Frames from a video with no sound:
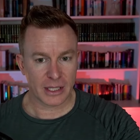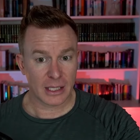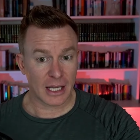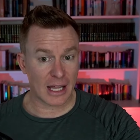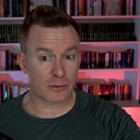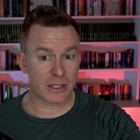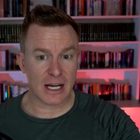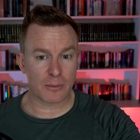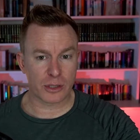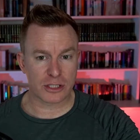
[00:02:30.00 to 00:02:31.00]
Another
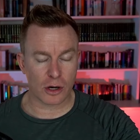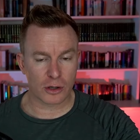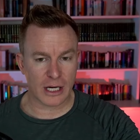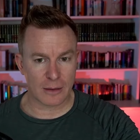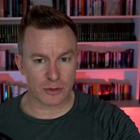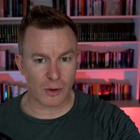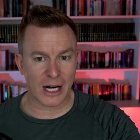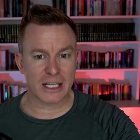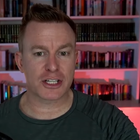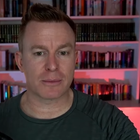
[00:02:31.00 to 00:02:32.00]
example is dog comes
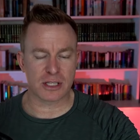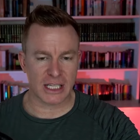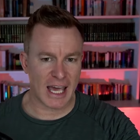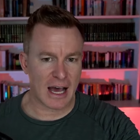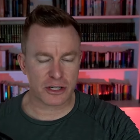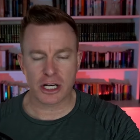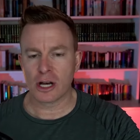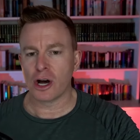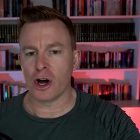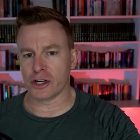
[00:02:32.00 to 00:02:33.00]
running, jumps on the couch,
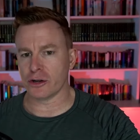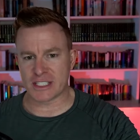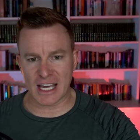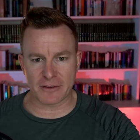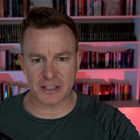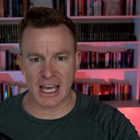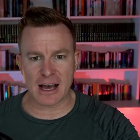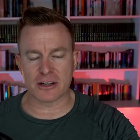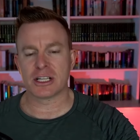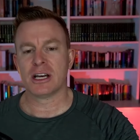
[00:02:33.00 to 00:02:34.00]
owner goes, get off the
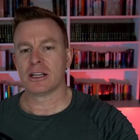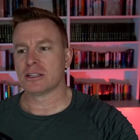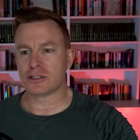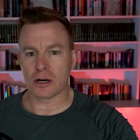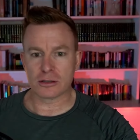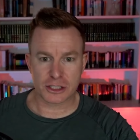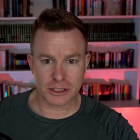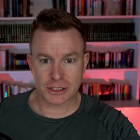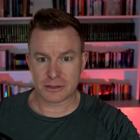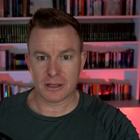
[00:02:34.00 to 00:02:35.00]
couch. The dog
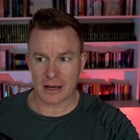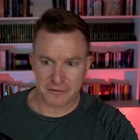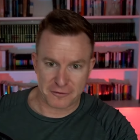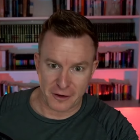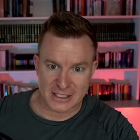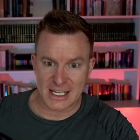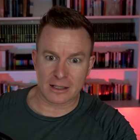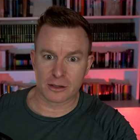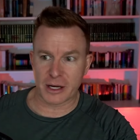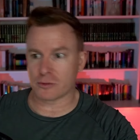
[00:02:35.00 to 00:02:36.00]
freaks out a
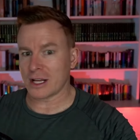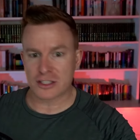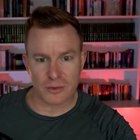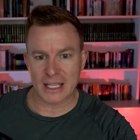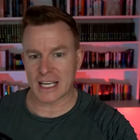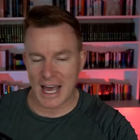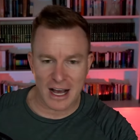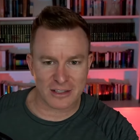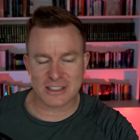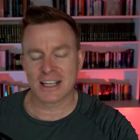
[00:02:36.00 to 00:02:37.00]
little bit, runs around the
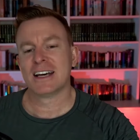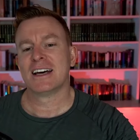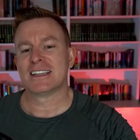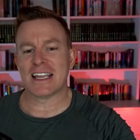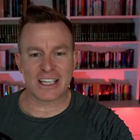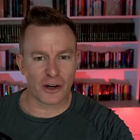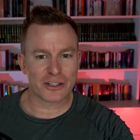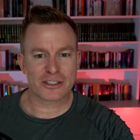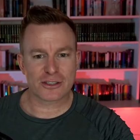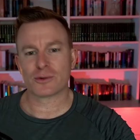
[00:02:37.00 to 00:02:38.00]
house. Then the
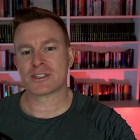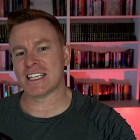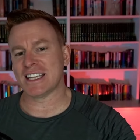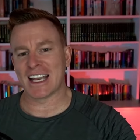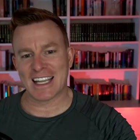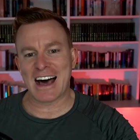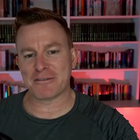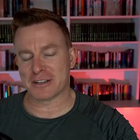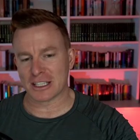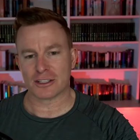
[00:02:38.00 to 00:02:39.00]
owners are all sitting there
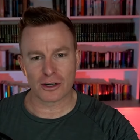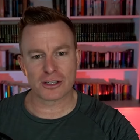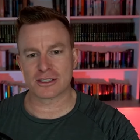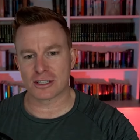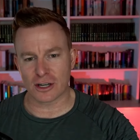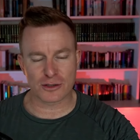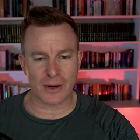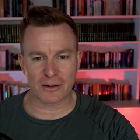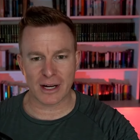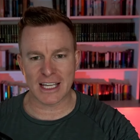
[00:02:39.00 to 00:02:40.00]
laughing at the dog because the dog's
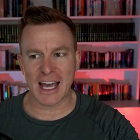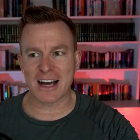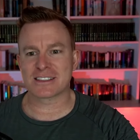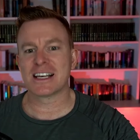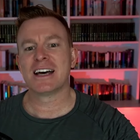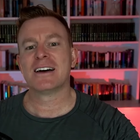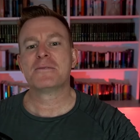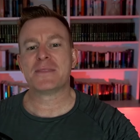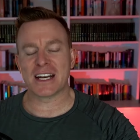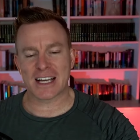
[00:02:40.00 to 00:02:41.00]
running around the house.
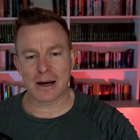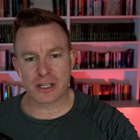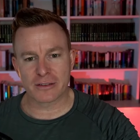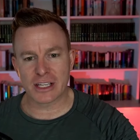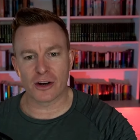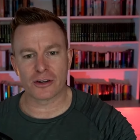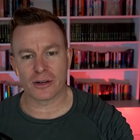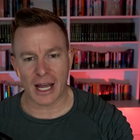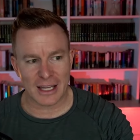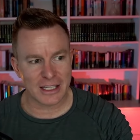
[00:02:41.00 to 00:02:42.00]
Then it comes over to the
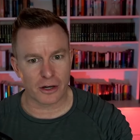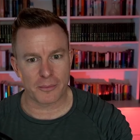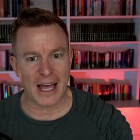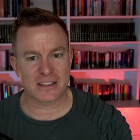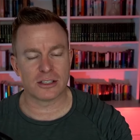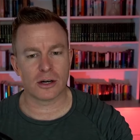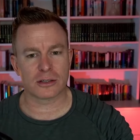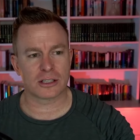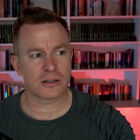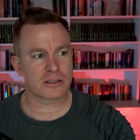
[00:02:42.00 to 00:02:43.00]
owner and the owner pats the dog.
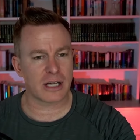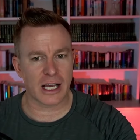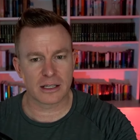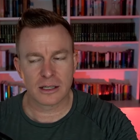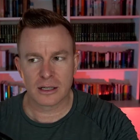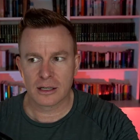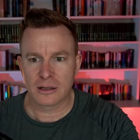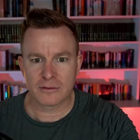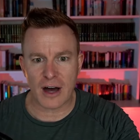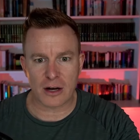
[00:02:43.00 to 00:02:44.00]
The dog's like,
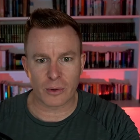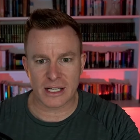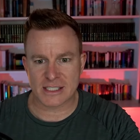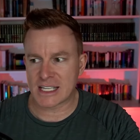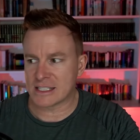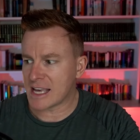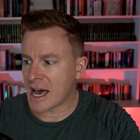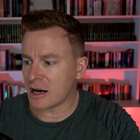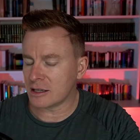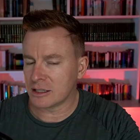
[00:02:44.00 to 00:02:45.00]
fuck, when I skits
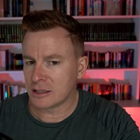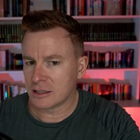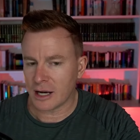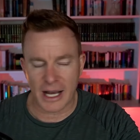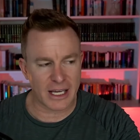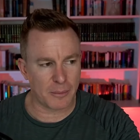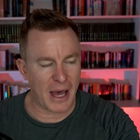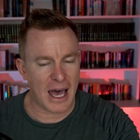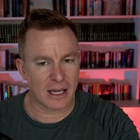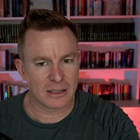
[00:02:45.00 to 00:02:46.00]
out, I get a pat.